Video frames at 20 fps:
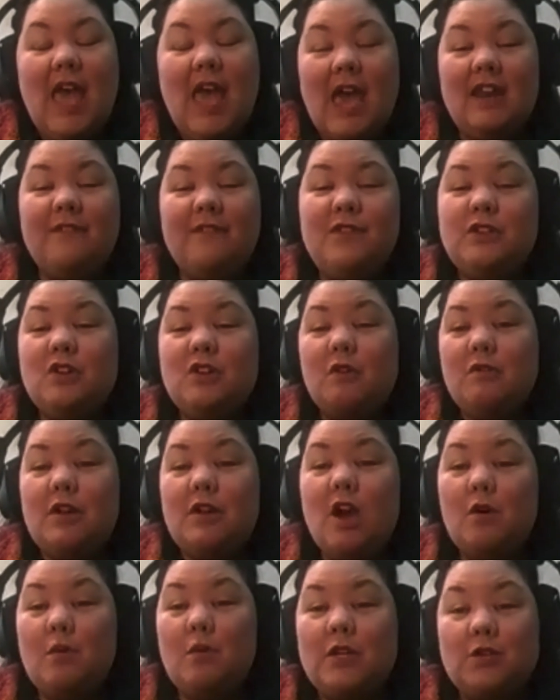And if you don't
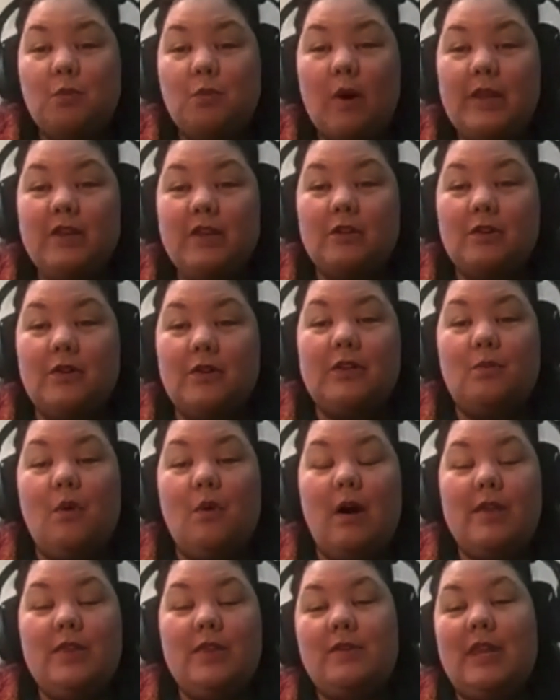know which one you're going to want,